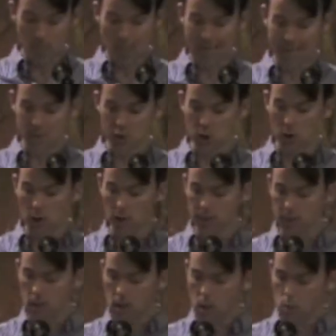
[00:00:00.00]
Then Dunn,
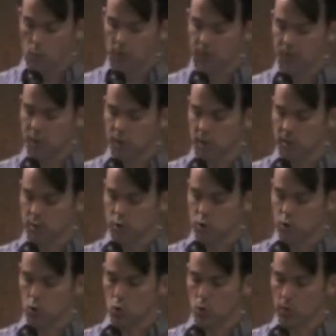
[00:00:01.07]
one of the Dunn
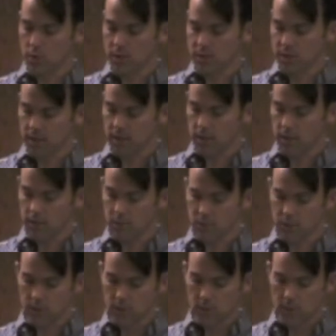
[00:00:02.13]
store's
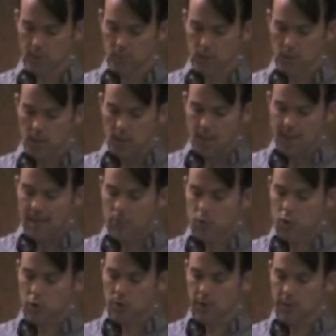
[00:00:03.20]
executives. That
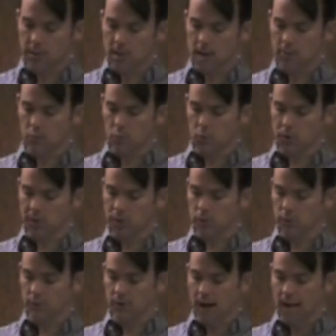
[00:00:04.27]
was during a time of
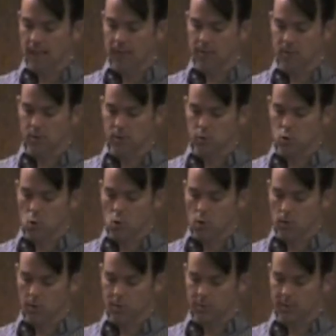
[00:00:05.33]
particular violence in the
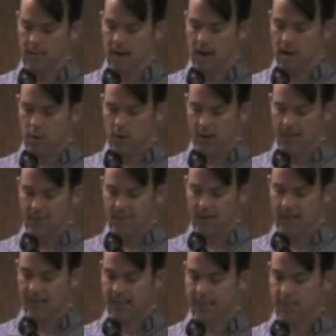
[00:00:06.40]
North. The IRA
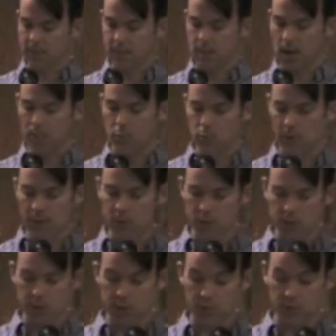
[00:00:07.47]
financed its
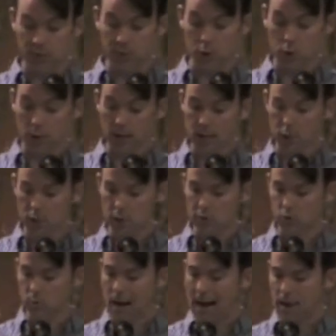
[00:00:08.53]
operations via donations
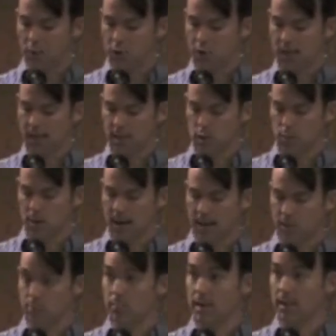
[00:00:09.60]
from Irish
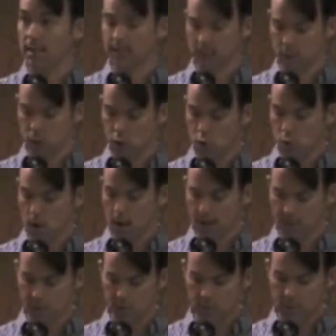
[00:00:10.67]
expats, mainly in the
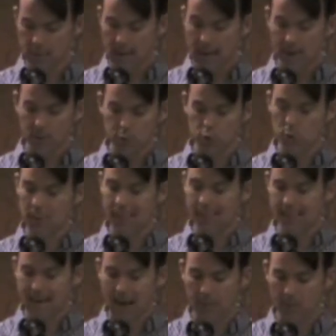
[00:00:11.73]
U.S., and through
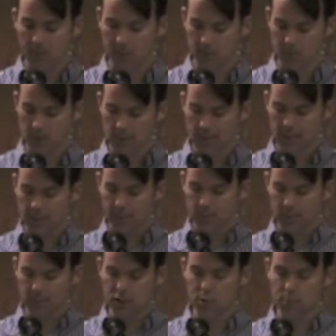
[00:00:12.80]
kidnappings.
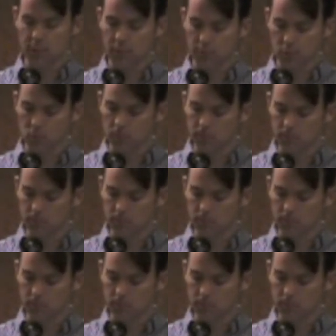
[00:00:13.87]
Despicable.